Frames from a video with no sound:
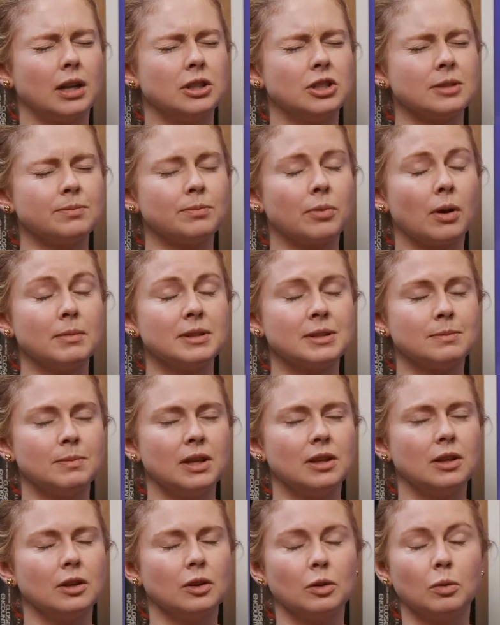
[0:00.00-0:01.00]
just promise
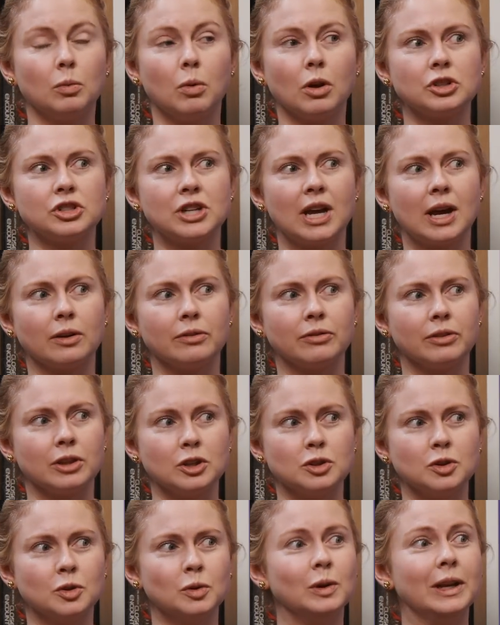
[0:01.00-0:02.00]
me that you'll watch out for
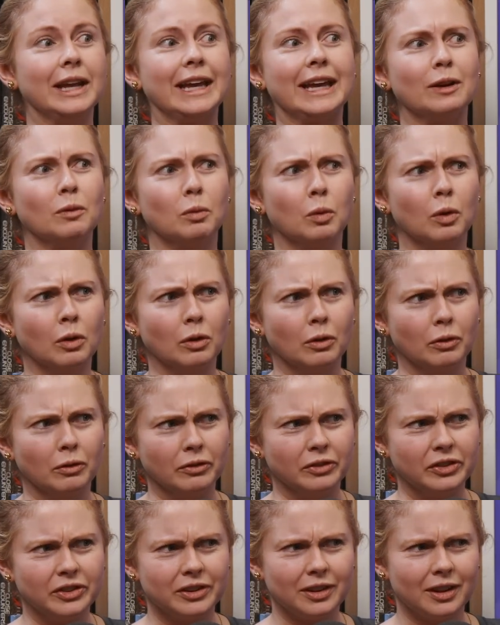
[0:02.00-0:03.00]
the two-legged
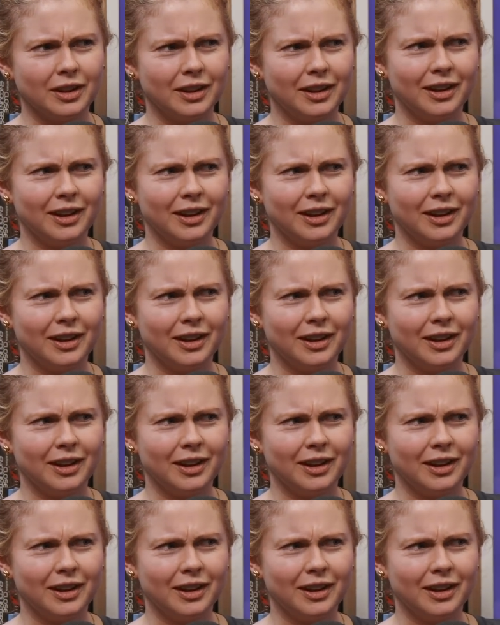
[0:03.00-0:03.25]
wolves.